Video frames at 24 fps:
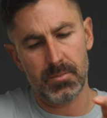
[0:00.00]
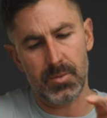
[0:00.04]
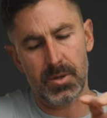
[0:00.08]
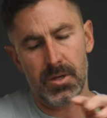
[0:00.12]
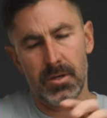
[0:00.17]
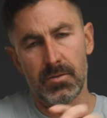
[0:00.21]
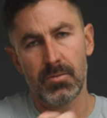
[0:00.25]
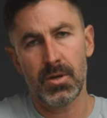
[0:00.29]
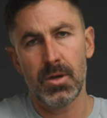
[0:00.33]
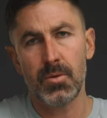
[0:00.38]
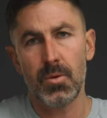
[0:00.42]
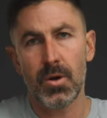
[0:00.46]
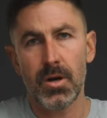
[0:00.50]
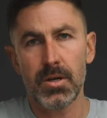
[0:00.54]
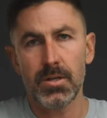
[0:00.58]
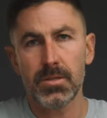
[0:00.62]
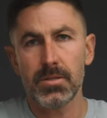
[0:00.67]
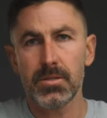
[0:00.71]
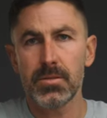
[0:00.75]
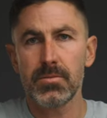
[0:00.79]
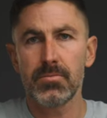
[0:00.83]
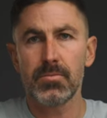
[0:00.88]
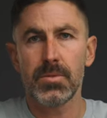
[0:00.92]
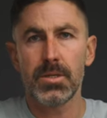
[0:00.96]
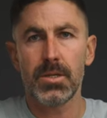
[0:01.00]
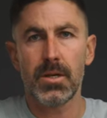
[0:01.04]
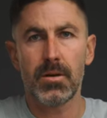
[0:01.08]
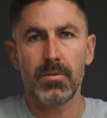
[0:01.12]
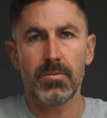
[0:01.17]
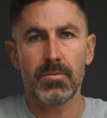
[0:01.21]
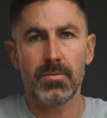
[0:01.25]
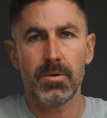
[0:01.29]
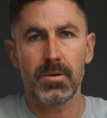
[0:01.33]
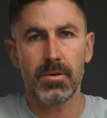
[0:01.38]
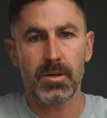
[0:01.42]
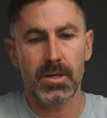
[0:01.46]
But it works. You know,
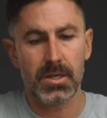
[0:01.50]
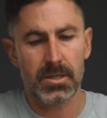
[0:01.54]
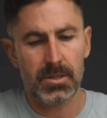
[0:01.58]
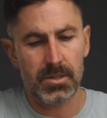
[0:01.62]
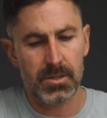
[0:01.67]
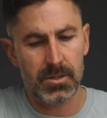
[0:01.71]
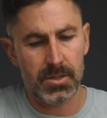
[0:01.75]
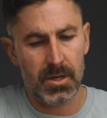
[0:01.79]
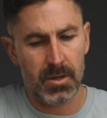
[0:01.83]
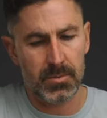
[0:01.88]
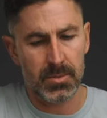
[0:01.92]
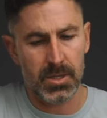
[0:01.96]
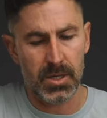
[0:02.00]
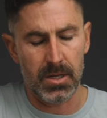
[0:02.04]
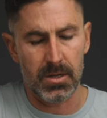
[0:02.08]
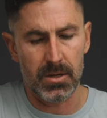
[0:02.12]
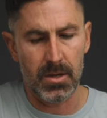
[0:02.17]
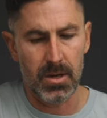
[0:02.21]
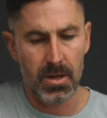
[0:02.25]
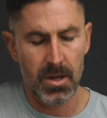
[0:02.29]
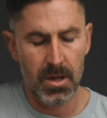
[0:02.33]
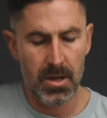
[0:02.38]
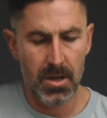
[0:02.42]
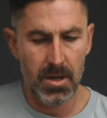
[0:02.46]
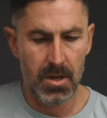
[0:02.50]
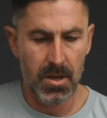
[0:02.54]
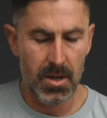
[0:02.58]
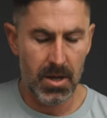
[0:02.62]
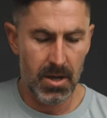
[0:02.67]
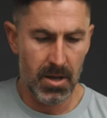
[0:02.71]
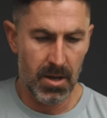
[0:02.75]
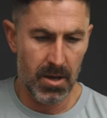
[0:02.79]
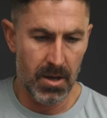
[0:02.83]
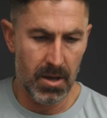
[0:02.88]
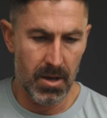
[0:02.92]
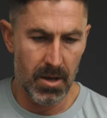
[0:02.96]
it'll get the job done.
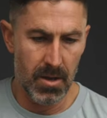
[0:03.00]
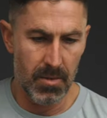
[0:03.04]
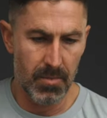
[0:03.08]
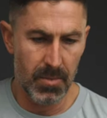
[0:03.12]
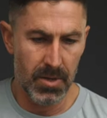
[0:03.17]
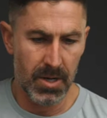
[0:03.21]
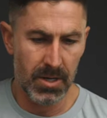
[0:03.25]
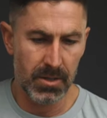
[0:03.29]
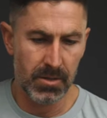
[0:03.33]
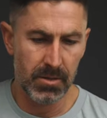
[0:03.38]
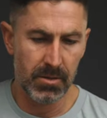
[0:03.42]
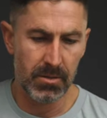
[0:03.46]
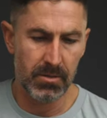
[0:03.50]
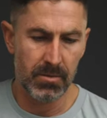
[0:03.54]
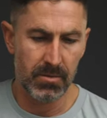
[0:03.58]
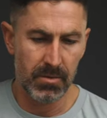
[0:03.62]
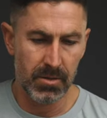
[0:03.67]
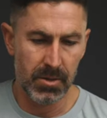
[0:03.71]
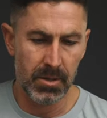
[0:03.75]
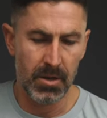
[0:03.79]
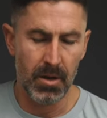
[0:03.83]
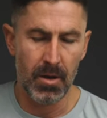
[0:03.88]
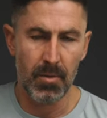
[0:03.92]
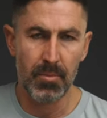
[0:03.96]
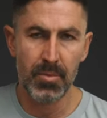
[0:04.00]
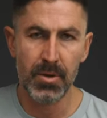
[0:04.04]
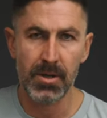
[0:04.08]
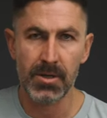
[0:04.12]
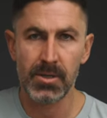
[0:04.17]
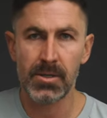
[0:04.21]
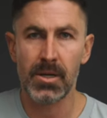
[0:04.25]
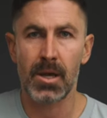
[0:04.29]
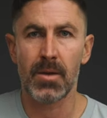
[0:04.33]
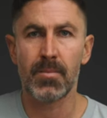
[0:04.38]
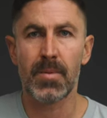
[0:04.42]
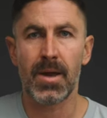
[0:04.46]
But I do, you know,
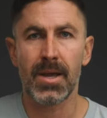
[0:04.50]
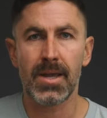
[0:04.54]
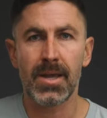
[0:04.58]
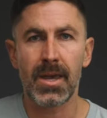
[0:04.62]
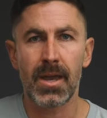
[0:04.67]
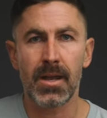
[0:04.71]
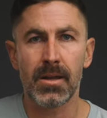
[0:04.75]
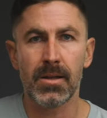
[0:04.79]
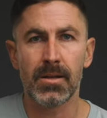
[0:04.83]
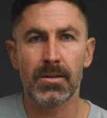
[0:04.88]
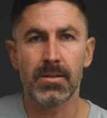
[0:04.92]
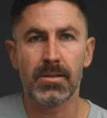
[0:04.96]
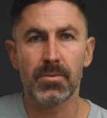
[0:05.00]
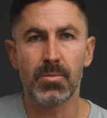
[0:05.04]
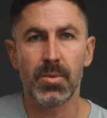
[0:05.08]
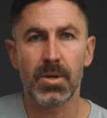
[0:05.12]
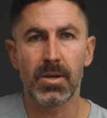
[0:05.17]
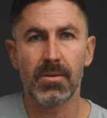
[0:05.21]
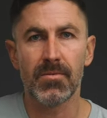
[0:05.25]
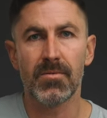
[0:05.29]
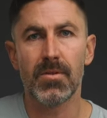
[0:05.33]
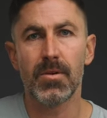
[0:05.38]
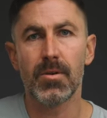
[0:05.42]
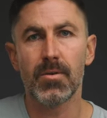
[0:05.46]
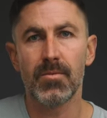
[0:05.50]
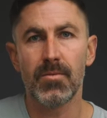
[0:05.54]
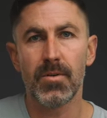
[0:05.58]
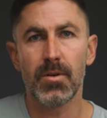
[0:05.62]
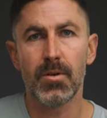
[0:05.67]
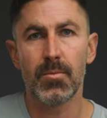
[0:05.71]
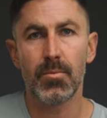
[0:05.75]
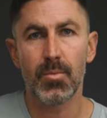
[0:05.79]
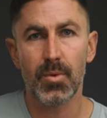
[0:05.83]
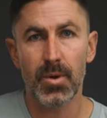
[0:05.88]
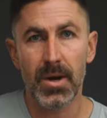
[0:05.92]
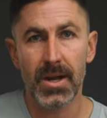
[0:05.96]
appreciate my Canons being very,
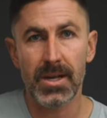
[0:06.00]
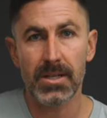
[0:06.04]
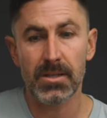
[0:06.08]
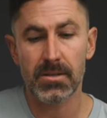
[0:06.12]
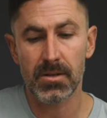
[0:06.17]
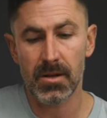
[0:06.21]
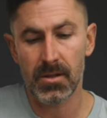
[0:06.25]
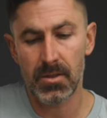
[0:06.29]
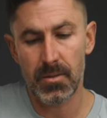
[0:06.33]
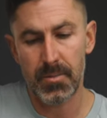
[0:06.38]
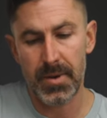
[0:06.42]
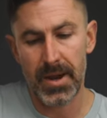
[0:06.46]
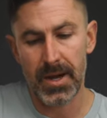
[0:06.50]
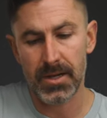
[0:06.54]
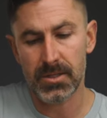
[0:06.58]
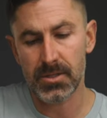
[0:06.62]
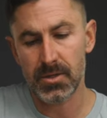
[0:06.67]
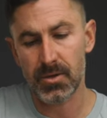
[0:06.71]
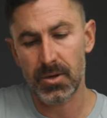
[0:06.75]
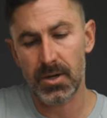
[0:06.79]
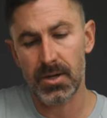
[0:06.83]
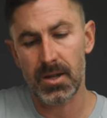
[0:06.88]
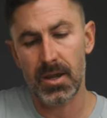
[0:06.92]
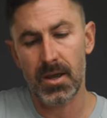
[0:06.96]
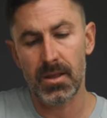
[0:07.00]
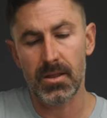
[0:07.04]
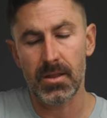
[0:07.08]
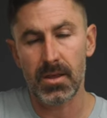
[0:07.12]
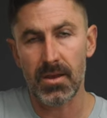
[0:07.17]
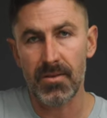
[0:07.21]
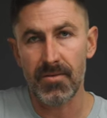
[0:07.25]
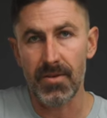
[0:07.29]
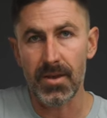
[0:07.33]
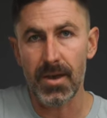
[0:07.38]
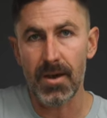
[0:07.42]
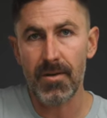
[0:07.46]
very bright on the back screen and
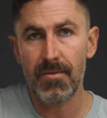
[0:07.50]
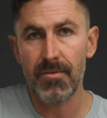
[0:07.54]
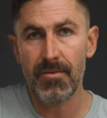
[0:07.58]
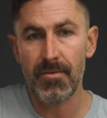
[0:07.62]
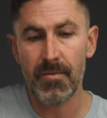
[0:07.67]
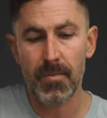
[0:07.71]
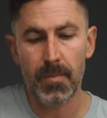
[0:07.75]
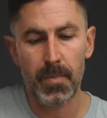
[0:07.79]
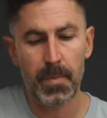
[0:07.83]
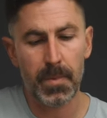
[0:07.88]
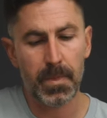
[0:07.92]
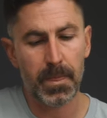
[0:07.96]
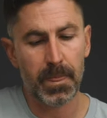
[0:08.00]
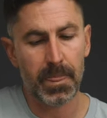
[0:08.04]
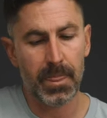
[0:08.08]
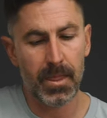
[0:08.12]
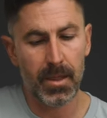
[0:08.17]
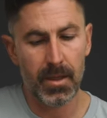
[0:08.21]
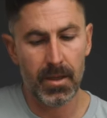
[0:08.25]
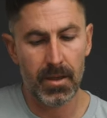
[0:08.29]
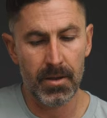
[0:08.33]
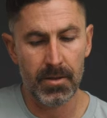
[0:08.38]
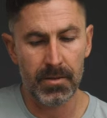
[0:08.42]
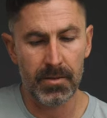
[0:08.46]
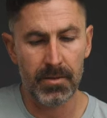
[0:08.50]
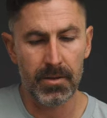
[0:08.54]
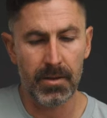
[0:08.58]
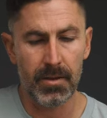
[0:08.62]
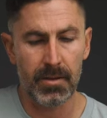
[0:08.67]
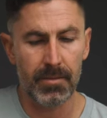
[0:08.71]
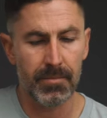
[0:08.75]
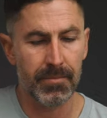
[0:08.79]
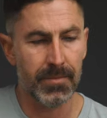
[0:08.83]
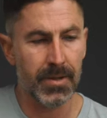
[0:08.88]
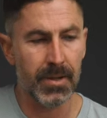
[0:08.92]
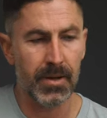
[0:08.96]
the EVF. And
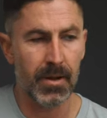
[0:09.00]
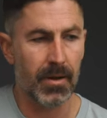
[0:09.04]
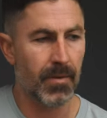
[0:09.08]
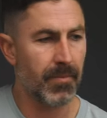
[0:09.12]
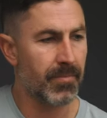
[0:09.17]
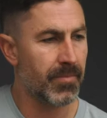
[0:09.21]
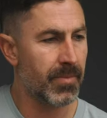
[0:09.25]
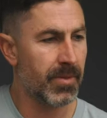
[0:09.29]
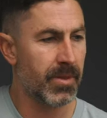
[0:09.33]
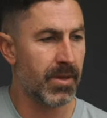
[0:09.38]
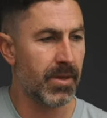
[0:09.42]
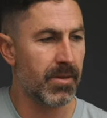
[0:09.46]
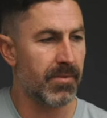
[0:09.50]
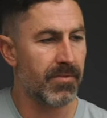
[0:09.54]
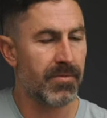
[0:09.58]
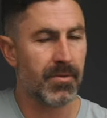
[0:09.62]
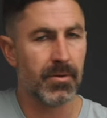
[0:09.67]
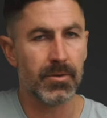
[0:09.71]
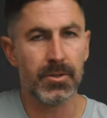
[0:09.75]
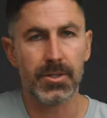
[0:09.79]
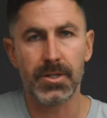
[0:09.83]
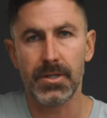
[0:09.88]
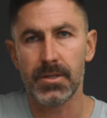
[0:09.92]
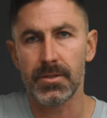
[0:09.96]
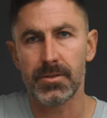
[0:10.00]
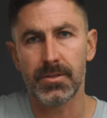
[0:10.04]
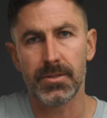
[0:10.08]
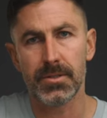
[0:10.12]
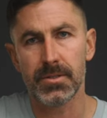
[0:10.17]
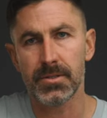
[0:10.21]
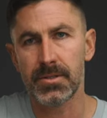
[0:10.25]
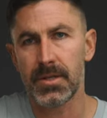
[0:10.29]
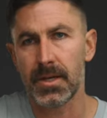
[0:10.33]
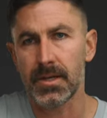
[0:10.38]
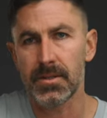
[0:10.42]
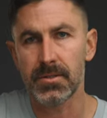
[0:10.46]
then, you know, the Fuji is
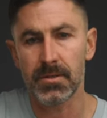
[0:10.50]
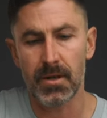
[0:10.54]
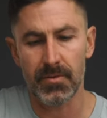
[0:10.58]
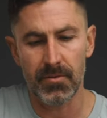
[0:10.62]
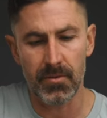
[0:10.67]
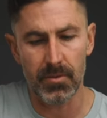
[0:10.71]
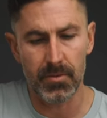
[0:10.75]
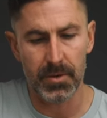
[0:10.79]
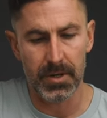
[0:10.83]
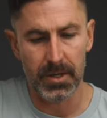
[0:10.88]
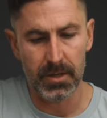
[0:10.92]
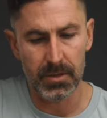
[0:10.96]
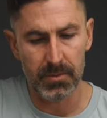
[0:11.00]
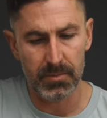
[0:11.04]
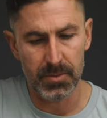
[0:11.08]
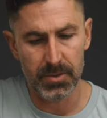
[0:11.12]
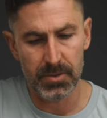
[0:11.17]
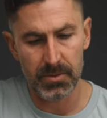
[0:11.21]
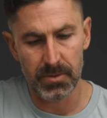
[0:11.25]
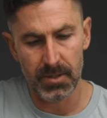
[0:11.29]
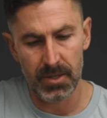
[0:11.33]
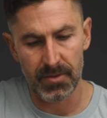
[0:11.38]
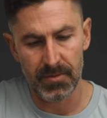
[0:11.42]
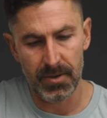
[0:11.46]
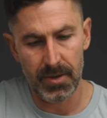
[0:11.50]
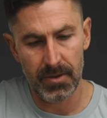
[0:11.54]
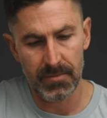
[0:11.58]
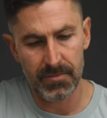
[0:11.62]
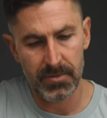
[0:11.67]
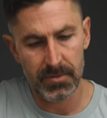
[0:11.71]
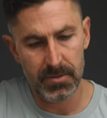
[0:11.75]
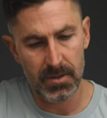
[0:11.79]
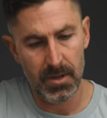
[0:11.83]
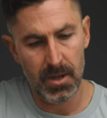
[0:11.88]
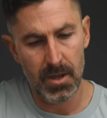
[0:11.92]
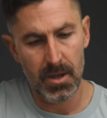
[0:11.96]
just next level when it comes to the
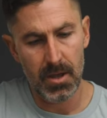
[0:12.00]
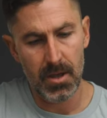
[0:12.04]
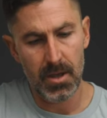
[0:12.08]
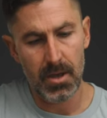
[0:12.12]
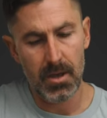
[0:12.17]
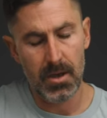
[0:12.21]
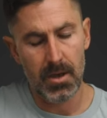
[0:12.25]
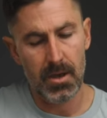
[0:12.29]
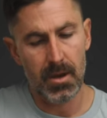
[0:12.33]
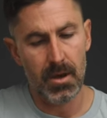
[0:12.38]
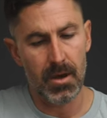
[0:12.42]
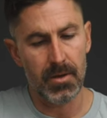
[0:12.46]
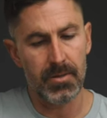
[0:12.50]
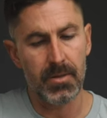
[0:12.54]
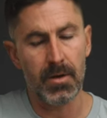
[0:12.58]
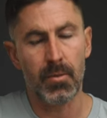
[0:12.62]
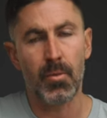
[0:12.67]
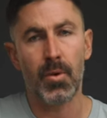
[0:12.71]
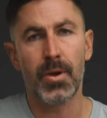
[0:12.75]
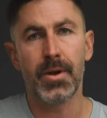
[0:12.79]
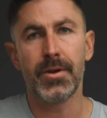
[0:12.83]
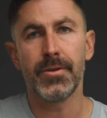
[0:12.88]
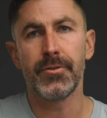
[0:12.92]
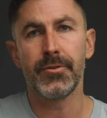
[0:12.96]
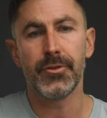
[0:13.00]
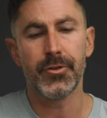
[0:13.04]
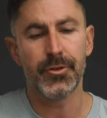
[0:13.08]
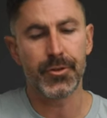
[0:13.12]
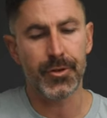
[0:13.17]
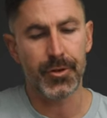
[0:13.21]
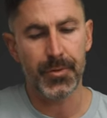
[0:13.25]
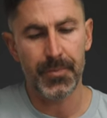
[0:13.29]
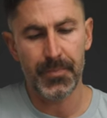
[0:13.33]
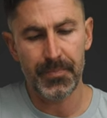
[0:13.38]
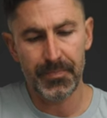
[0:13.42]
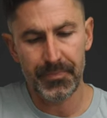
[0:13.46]
EVFs, the
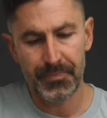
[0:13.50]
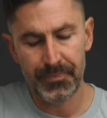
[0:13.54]
100-2.